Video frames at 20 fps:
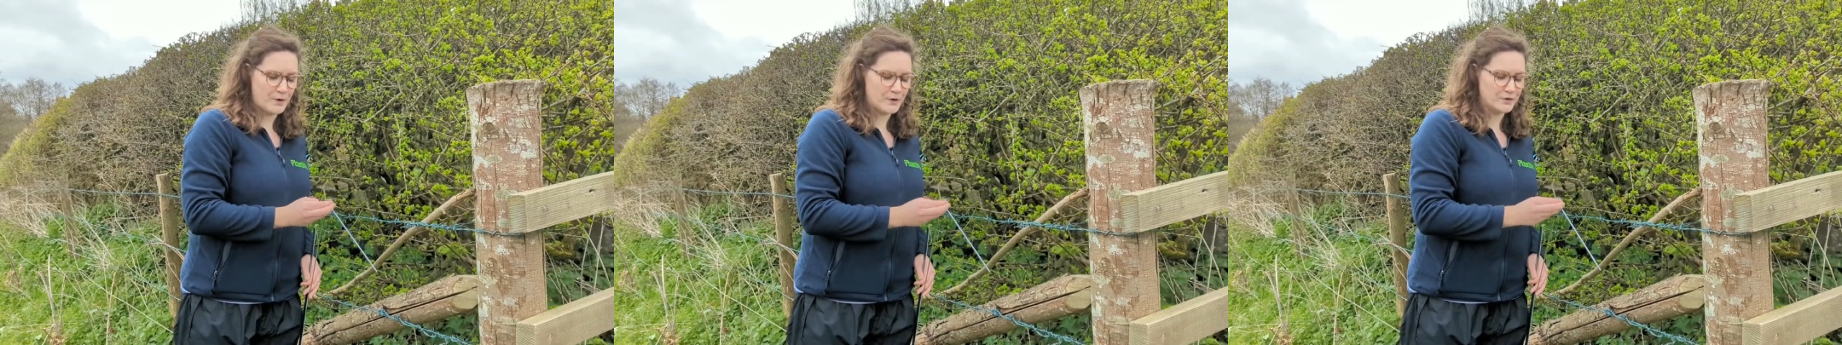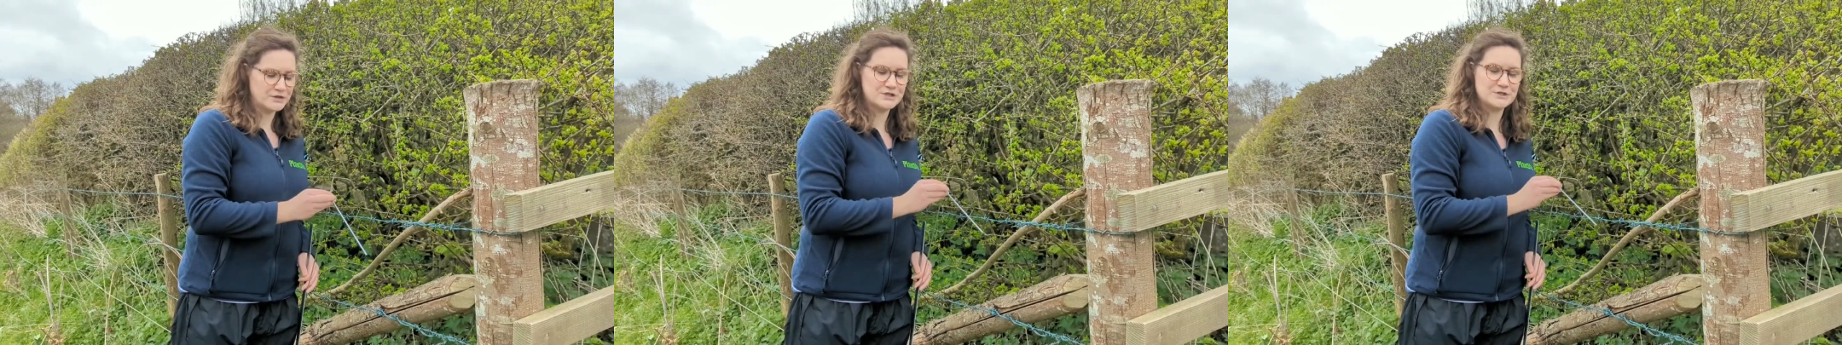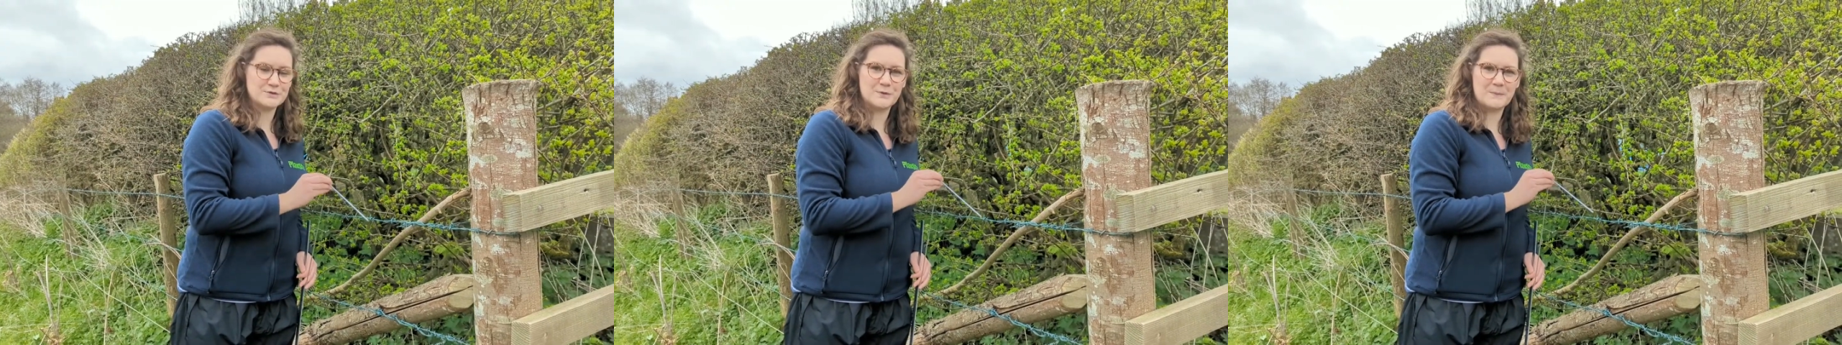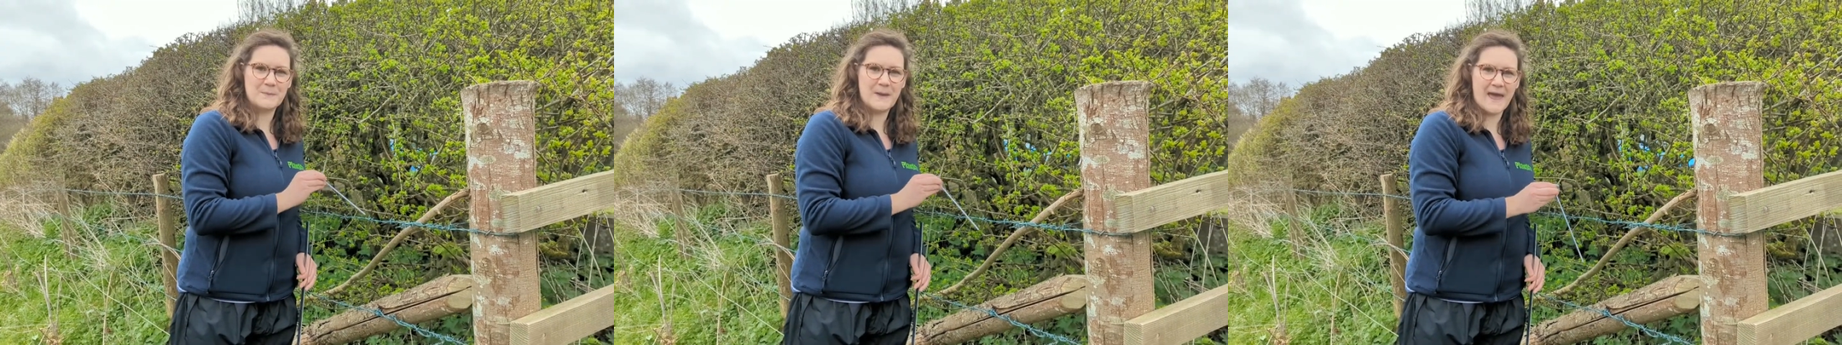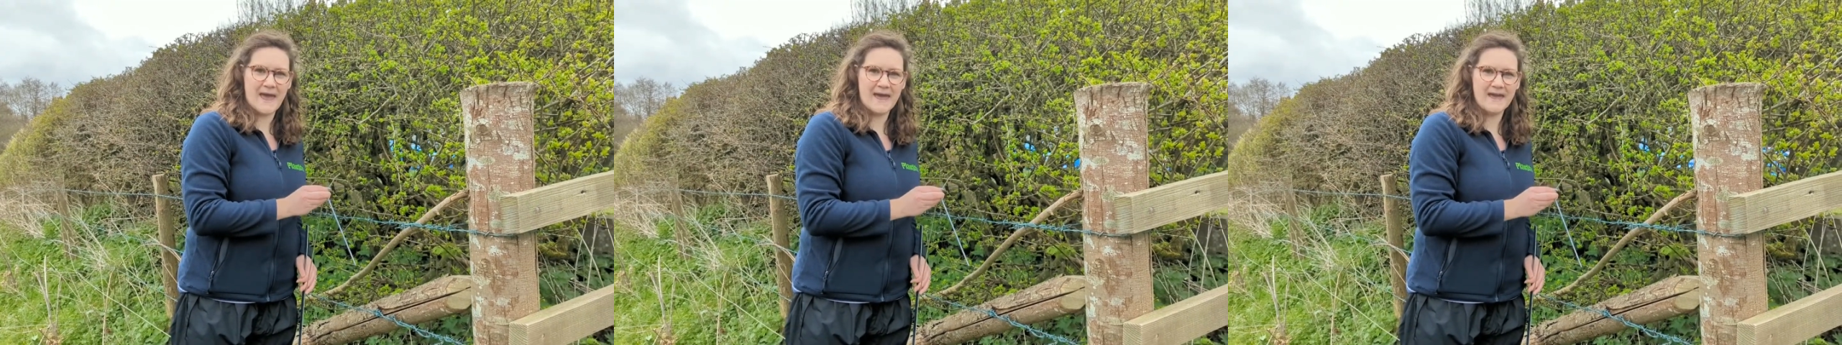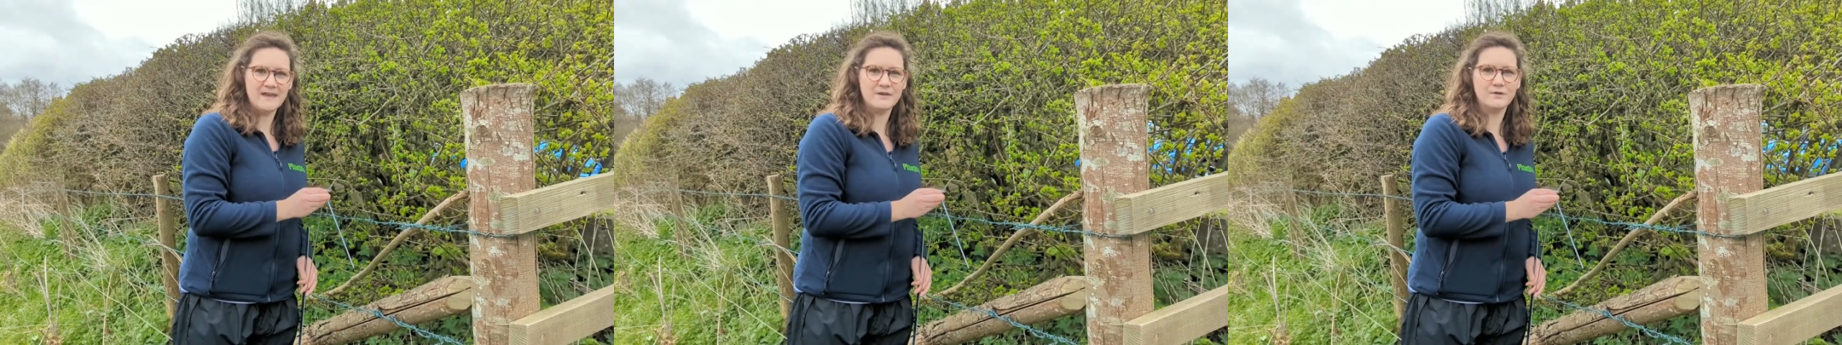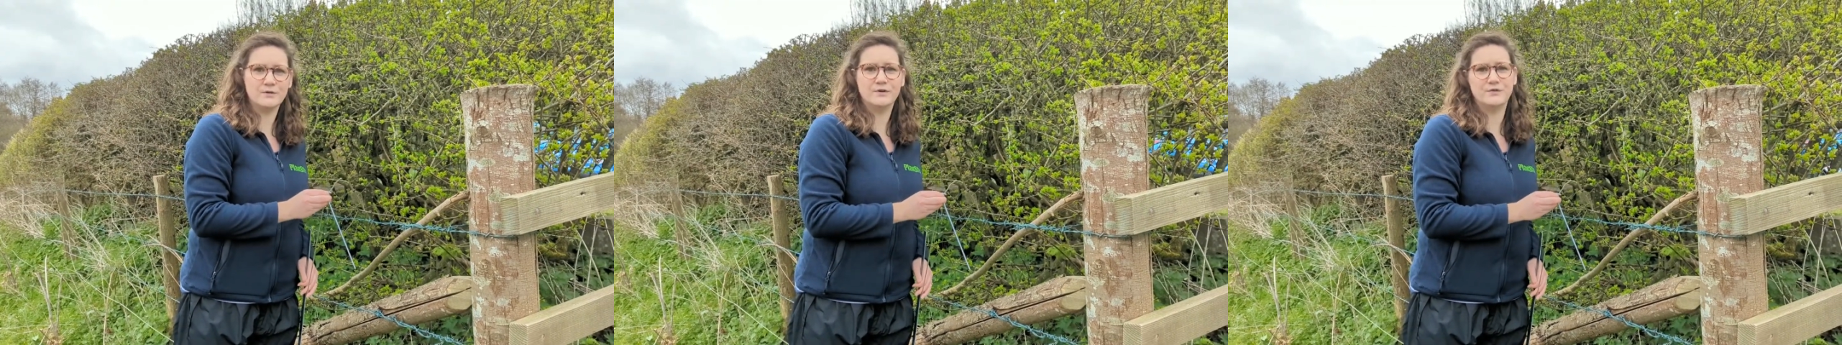onto a
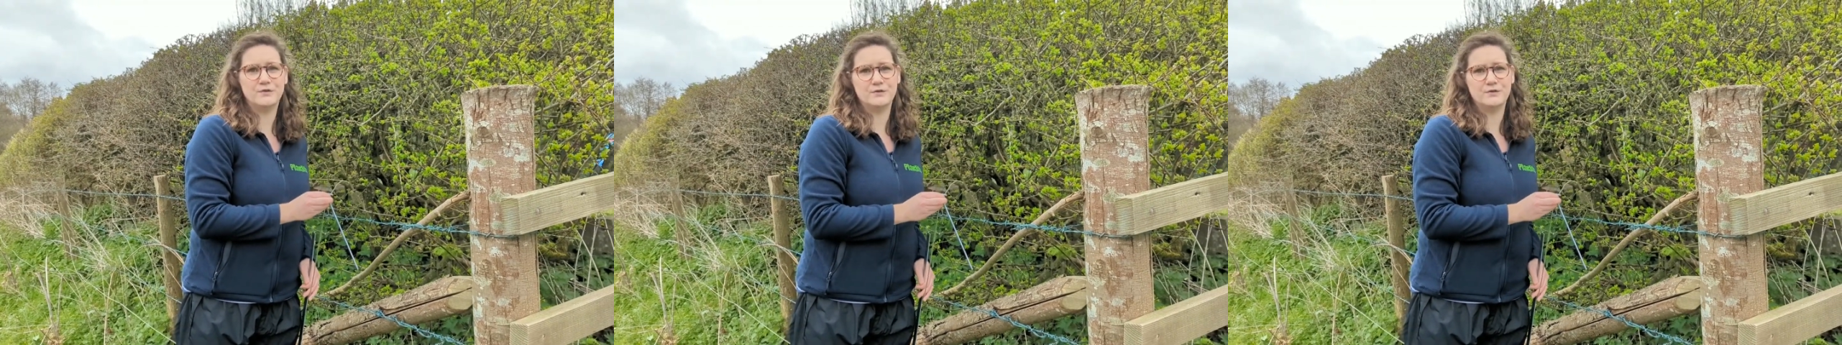peg, or if you